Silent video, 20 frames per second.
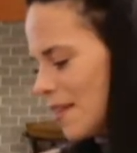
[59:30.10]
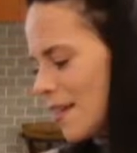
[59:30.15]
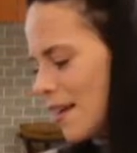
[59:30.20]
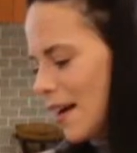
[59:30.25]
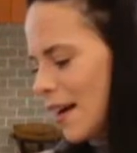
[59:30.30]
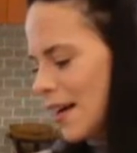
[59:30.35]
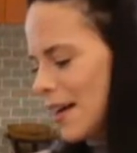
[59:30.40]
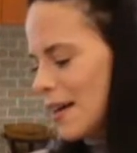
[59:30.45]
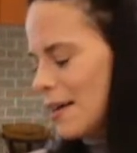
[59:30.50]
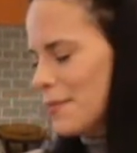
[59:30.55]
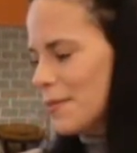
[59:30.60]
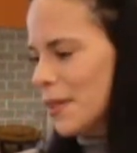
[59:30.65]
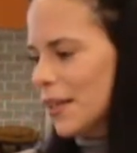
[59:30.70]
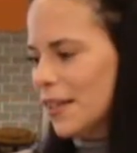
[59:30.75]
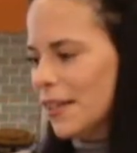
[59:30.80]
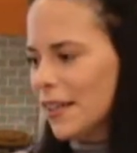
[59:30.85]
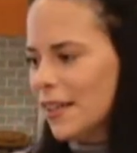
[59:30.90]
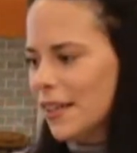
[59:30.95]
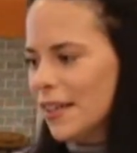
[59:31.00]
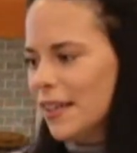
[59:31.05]
there.
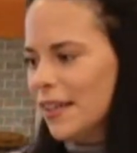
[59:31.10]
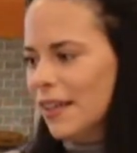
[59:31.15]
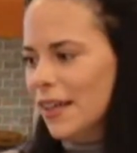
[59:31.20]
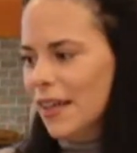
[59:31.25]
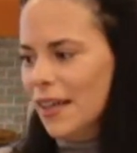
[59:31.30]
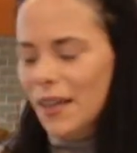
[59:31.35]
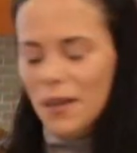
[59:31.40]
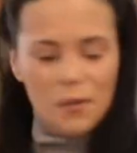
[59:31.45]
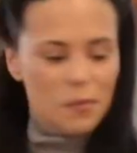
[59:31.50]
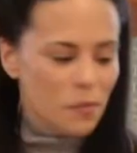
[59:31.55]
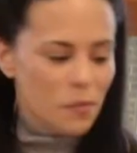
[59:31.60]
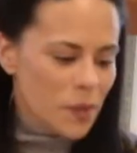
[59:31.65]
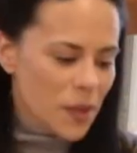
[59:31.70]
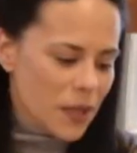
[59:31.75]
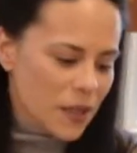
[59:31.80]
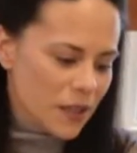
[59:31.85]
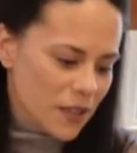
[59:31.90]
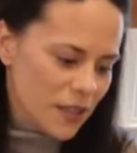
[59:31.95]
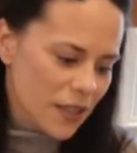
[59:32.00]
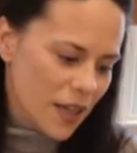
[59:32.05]

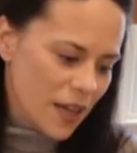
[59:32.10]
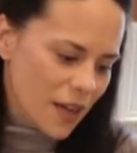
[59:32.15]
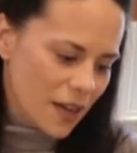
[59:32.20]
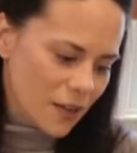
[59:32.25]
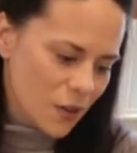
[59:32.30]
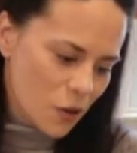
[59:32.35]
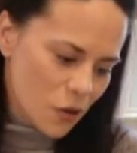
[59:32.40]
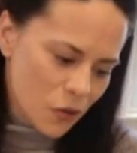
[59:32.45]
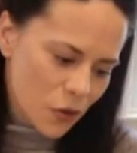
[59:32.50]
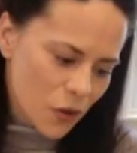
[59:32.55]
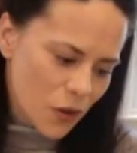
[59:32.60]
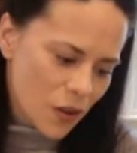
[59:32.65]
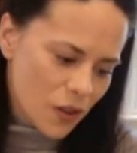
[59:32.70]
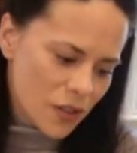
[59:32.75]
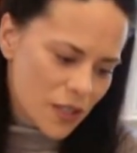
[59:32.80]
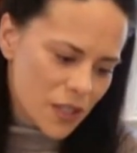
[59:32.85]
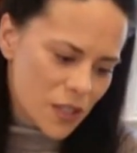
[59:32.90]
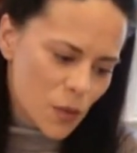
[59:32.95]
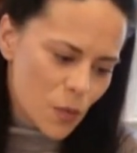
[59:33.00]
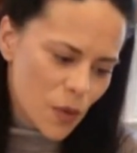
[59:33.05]
But yeah, overall,
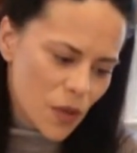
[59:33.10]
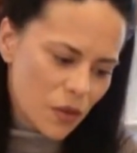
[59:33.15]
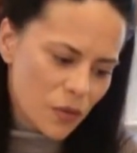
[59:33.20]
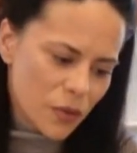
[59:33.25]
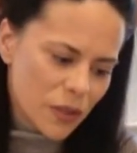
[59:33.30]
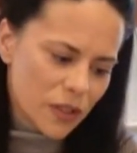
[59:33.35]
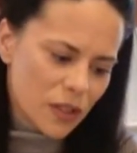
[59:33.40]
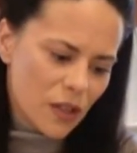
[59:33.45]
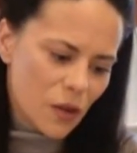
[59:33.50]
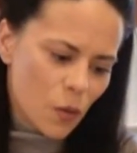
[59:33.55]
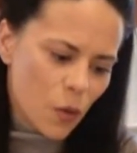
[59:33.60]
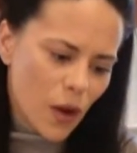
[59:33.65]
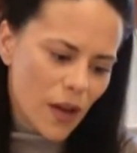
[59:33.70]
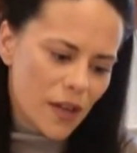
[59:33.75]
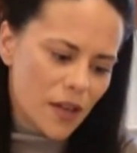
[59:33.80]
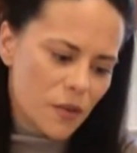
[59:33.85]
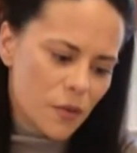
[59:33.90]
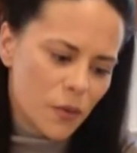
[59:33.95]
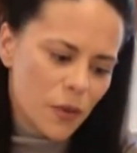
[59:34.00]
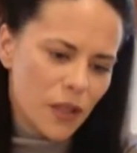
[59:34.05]
it's been a really
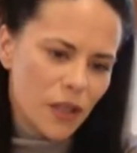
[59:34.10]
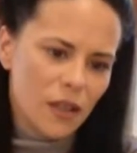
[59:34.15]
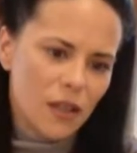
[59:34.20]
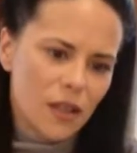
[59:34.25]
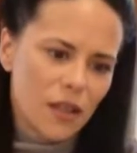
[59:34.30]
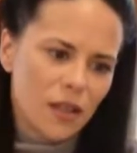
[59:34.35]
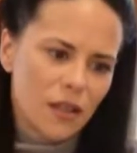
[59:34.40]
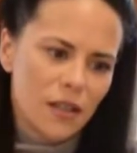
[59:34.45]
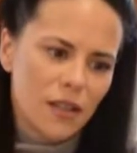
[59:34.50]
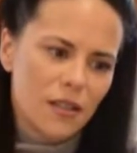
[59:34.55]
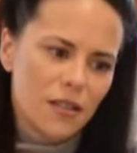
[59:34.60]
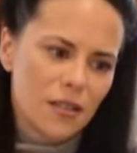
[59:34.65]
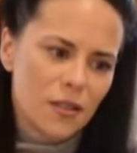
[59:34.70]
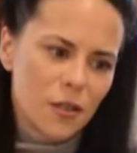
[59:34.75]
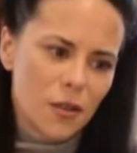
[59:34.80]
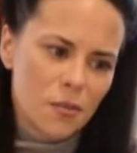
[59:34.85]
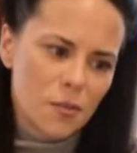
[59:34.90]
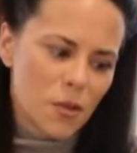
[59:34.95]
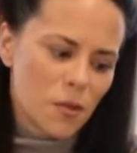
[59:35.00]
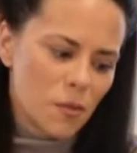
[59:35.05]
quiet week in the
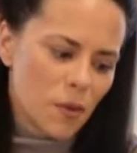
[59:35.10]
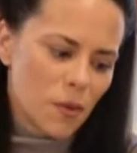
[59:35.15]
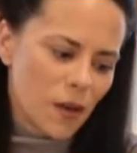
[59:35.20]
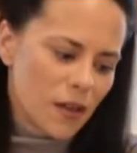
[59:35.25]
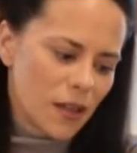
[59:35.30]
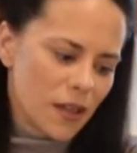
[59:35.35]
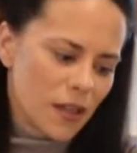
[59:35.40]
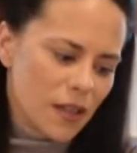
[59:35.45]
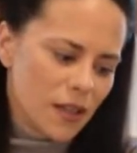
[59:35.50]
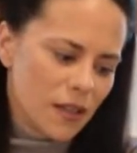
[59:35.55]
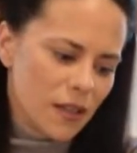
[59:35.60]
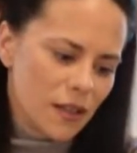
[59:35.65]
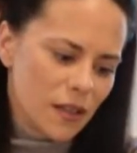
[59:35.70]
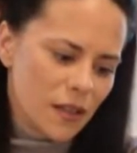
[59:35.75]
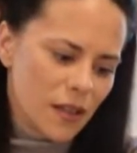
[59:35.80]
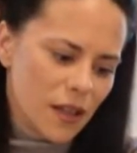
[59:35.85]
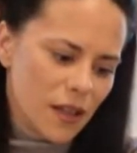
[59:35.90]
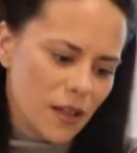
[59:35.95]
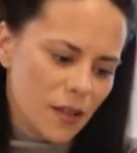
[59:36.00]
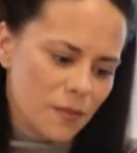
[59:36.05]
crypto market.
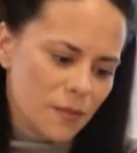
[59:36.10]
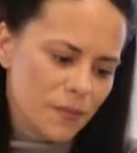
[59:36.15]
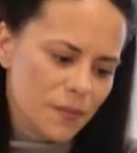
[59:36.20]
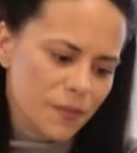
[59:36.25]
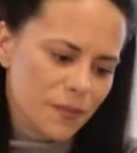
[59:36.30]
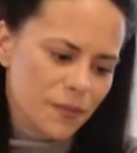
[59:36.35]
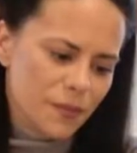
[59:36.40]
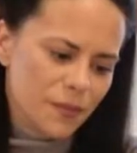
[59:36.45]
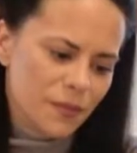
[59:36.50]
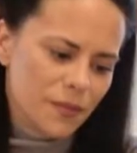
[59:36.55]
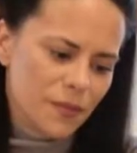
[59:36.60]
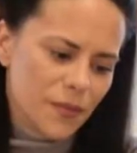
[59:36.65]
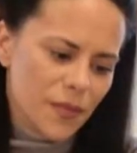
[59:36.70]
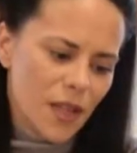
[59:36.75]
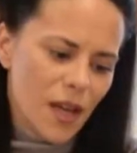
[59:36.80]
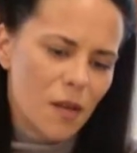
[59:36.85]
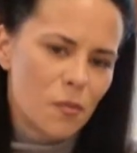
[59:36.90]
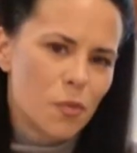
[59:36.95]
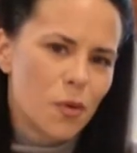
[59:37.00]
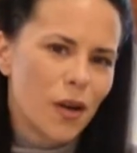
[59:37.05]

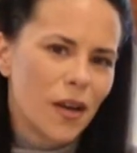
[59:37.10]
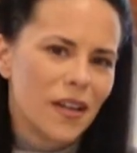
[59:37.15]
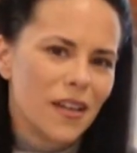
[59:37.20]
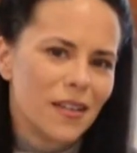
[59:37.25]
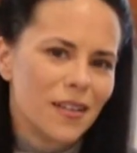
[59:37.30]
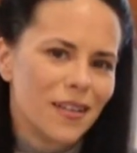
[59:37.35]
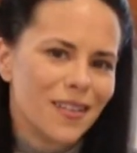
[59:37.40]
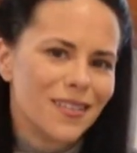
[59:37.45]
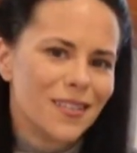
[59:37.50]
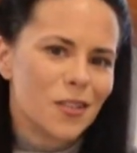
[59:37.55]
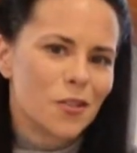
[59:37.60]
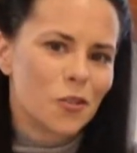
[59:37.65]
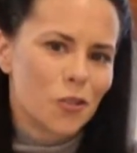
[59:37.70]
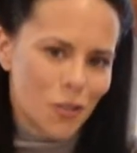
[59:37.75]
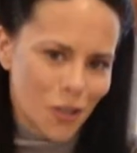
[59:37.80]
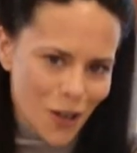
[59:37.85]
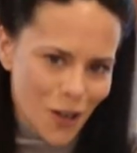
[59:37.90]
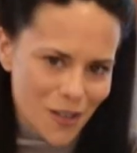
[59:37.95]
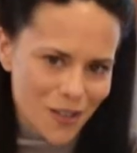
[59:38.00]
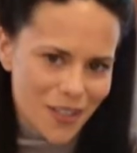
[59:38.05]
Not quiet on the
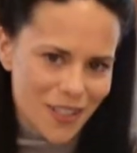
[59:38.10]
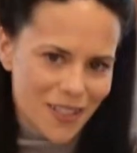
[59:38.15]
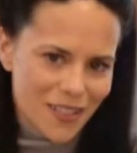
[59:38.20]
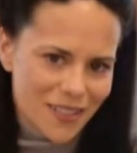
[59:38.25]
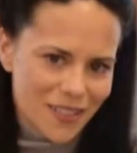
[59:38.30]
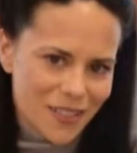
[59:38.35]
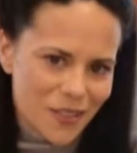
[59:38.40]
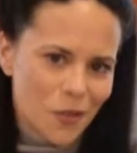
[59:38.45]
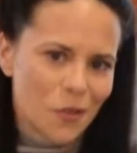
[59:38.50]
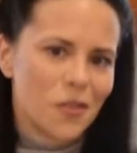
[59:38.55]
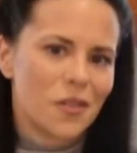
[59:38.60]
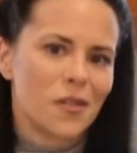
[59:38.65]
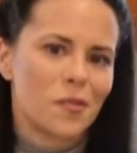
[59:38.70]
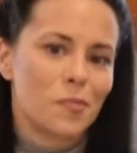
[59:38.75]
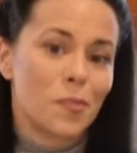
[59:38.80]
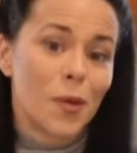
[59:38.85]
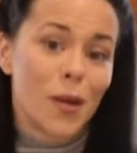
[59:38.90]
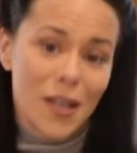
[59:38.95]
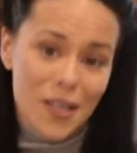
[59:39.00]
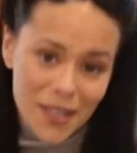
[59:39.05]
chart or the
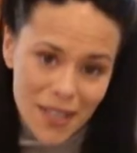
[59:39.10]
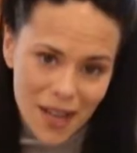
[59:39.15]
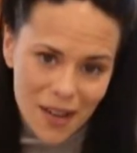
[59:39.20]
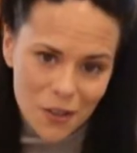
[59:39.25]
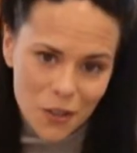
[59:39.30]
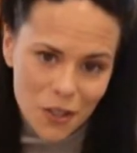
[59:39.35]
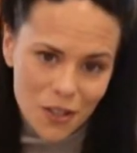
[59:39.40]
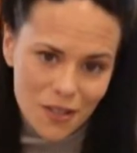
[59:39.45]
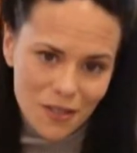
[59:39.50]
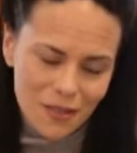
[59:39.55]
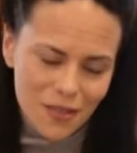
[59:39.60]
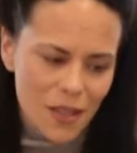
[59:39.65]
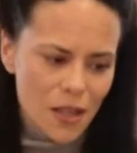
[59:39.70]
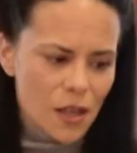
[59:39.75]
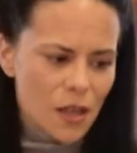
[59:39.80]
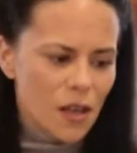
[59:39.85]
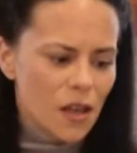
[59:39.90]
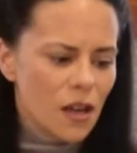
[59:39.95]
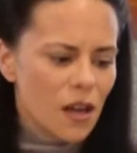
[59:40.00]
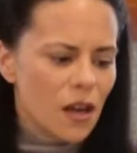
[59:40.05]
price action,
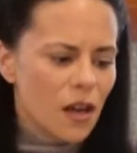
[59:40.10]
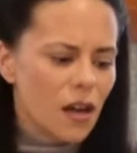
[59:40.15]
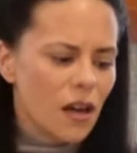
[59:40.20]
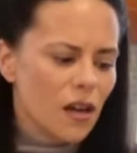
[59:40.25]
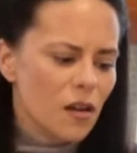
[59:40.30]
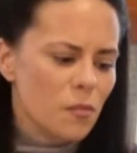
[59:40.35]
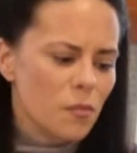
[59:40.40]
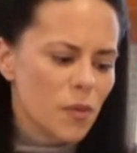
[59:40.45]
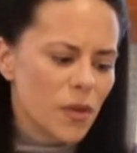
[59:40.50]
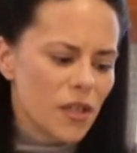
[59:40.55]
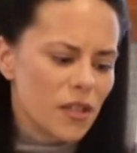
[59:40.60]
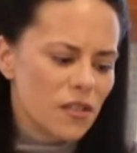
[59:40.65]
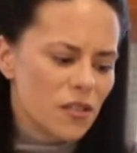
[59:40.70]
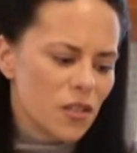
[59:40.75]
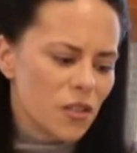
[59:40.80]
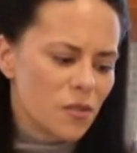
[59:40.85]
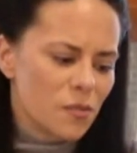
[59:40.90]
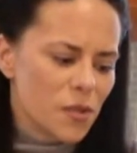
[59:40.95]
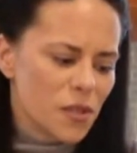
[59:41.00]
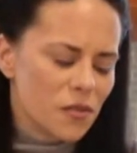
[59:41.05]
but in
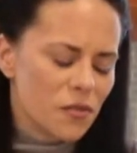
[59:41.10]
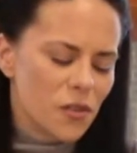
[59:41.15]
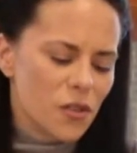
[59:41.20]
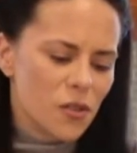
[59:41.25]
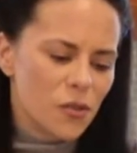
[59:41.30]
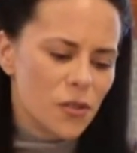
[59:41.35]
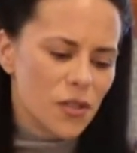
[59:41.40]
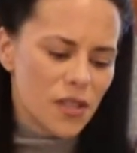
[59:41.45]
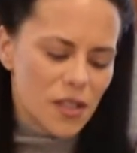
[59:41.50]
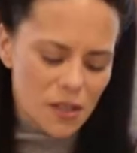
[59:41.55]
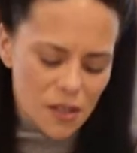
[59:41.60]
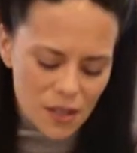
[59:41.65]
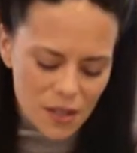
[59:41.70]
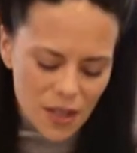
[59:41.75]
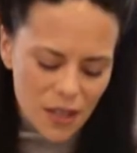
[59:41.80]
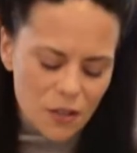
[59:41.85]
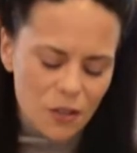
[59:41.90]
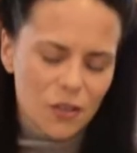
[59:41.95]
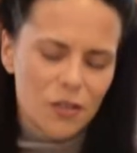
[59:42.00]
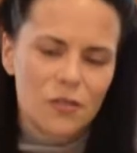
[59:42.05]
terms of news, this is
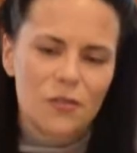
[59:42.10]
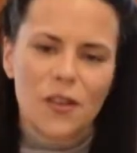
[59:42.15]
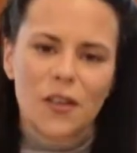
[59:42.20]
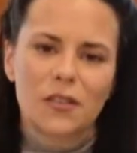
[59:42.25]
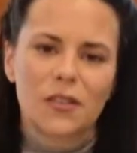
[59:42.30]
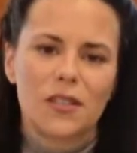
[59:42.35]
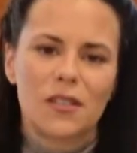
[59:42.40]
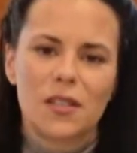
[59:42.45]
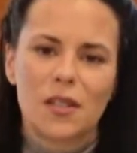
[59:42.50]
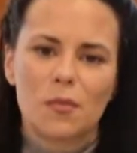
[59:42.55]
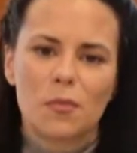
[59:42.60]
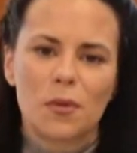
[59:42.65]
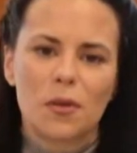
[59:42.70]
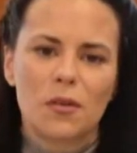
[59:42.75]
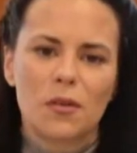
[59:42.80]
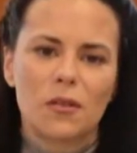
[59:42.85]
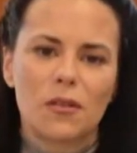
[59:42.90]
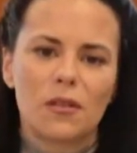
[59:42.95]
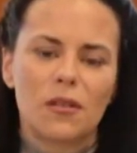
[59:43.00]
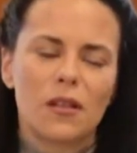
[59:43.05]
actually fairly
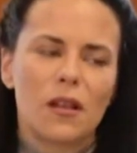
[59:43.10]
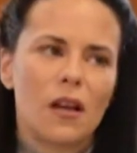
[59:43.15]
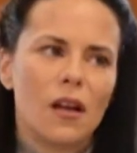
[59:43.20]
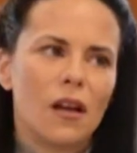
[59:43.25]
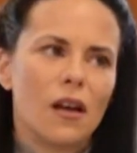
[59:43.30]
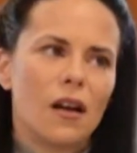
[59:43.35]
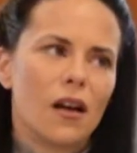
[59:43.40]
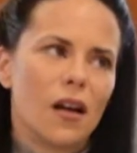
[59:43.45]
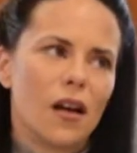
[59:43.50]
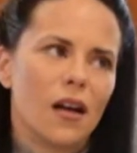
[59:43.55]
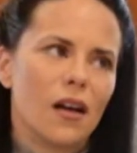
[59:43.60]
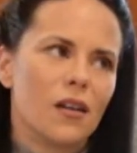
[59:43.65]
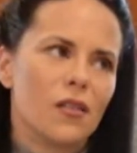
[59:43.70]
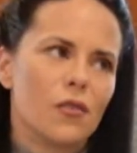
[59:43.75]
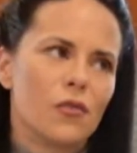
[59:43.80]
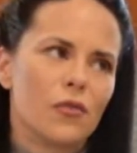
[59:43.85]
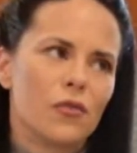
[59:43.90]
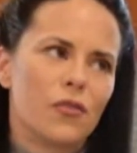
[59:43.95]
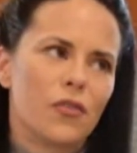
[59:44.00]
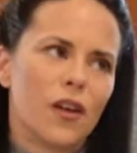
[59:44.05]
typical
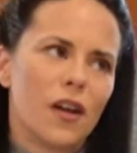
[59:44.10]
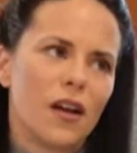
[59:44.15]
of